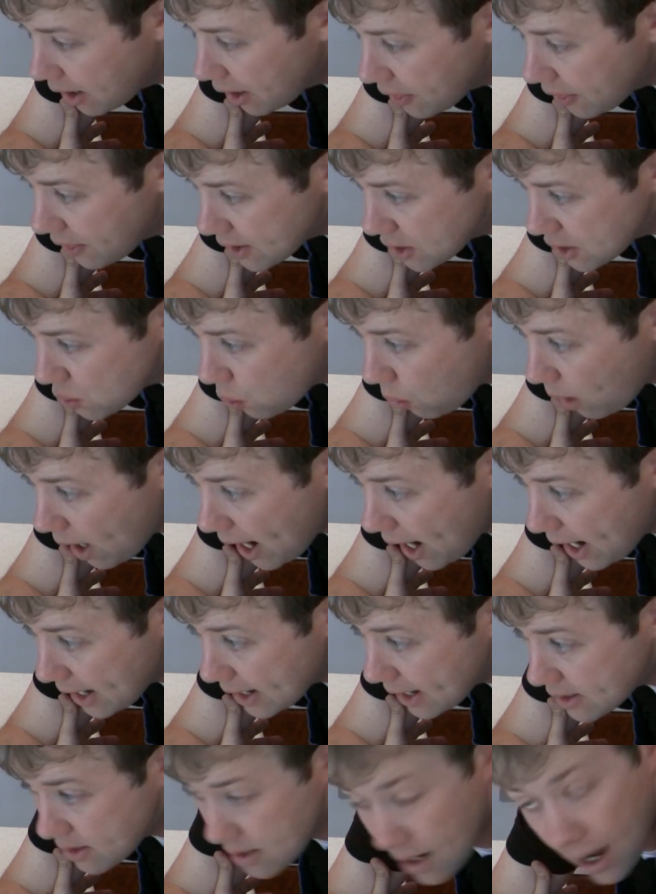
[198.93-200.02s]
This way,
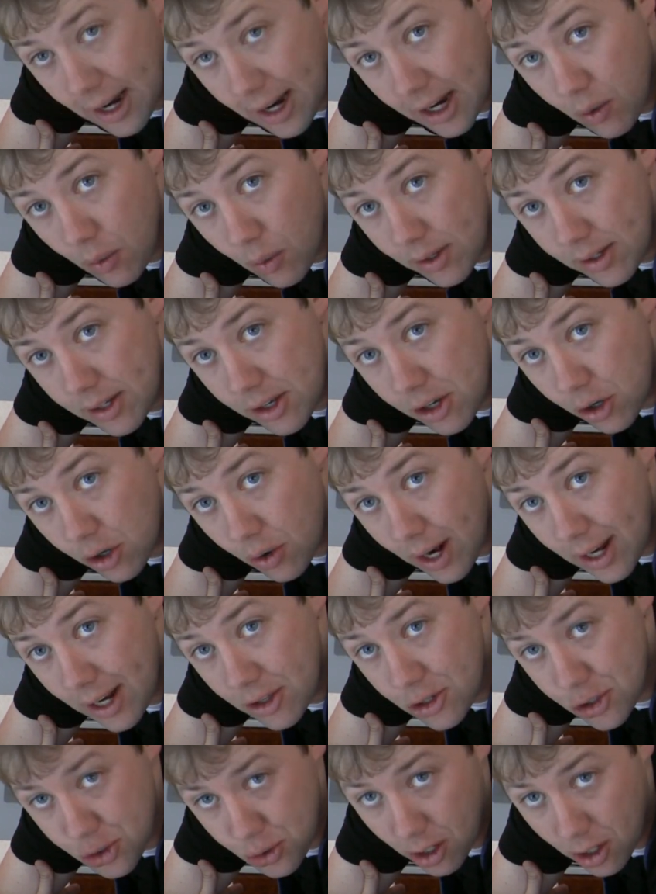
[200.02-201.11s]
it's not going to degrade
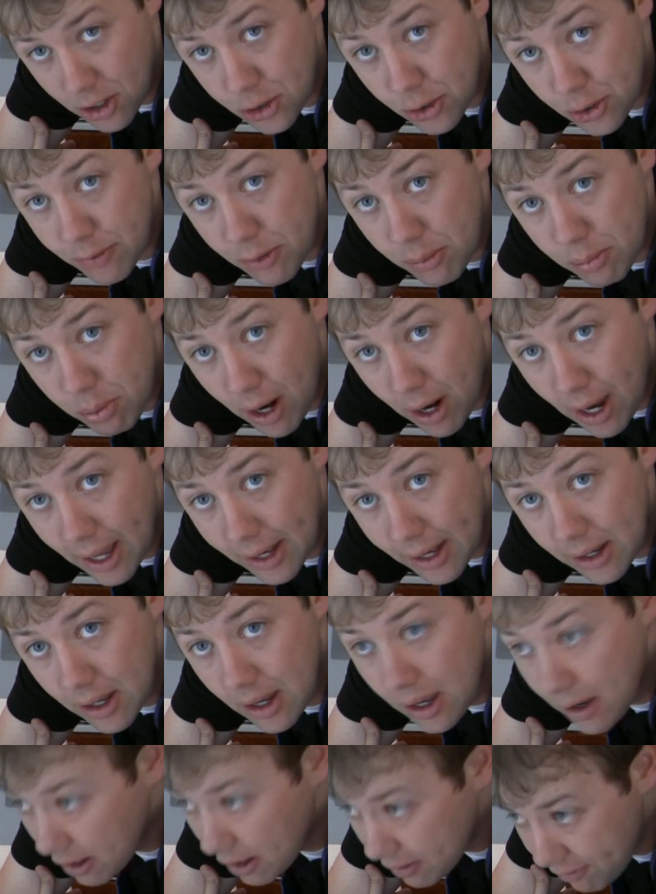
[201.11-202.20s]
the structure of the bread.
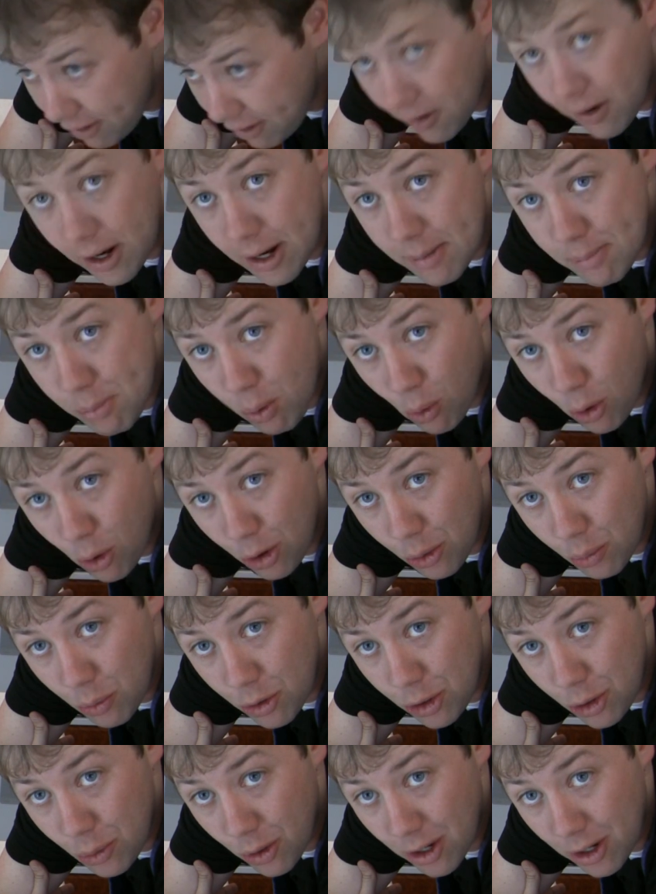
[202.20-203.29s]
Very important
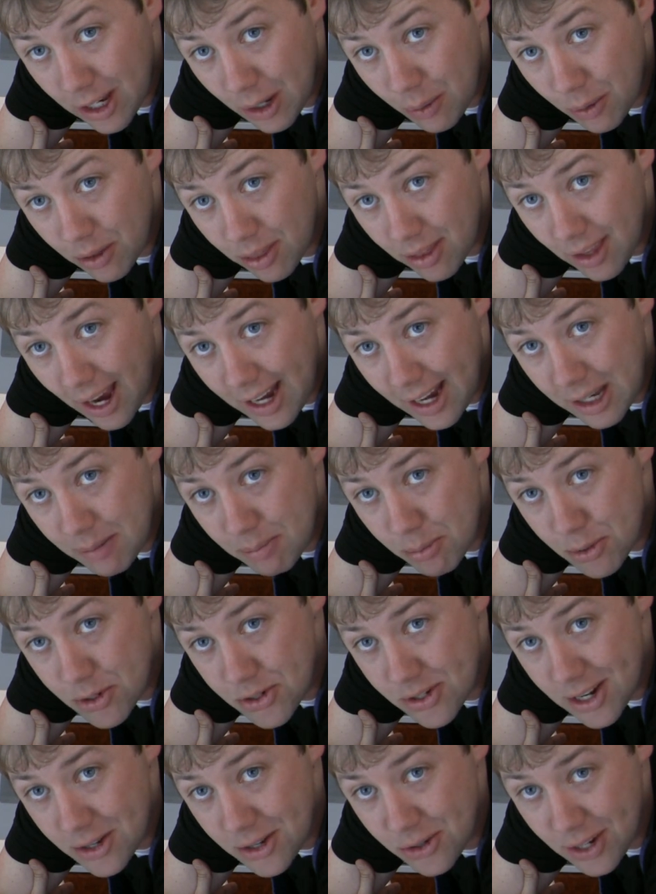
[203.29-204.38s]
when you're working with
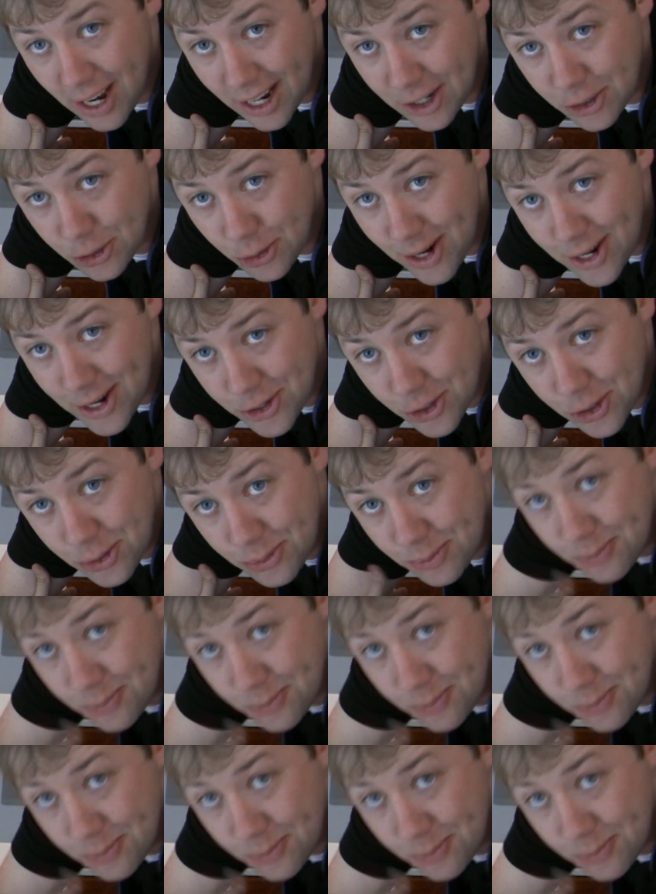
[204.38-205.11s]
90% saturation.